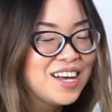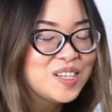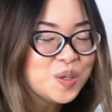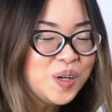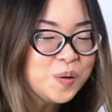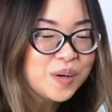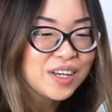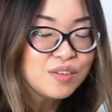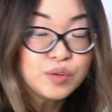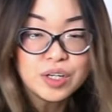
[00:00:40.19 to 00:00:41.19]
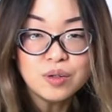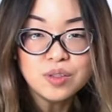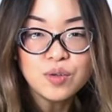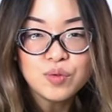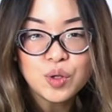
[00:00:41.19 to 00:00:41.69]
so anyway for
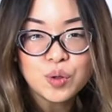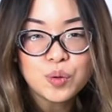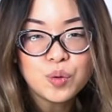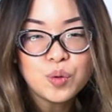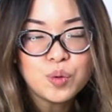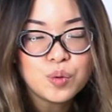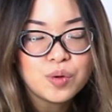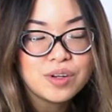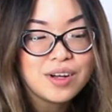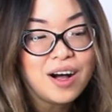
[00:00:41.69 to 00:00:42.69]
those of you who